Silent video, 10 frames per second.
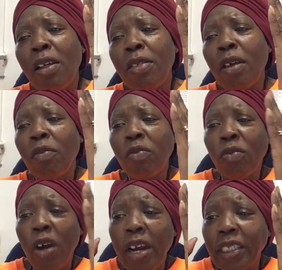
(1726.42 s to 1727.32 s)
the
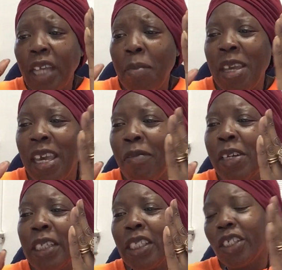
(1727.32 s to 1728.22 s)
words they've been
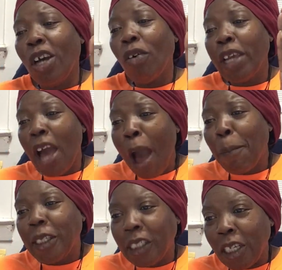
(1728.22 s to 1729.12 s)
giving us is totally
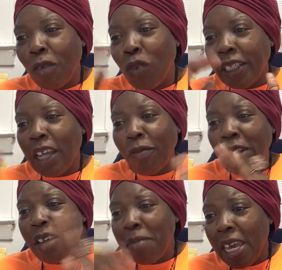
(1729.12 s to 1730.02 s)
opposite of what they
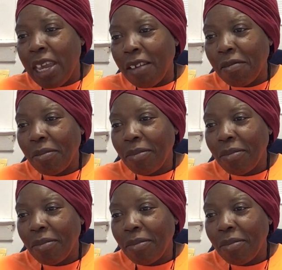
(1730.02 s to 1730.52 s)
really mean.